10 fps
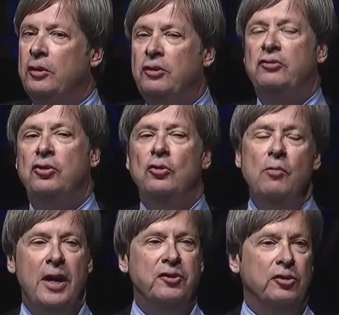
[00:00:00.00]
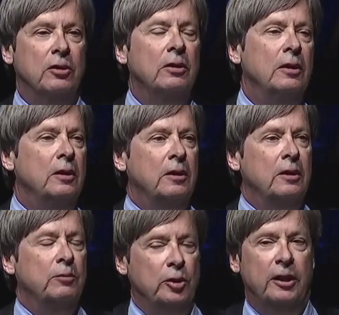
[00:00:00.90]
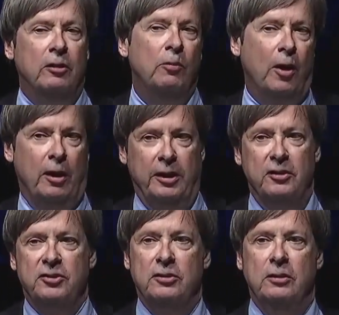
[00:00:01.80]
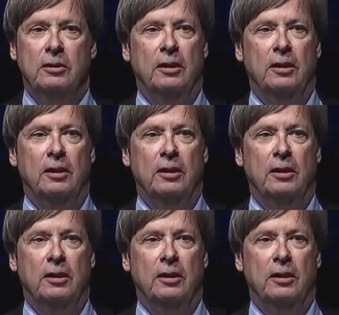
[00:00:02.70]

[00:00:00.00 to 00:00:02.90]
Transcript: the two major political parties.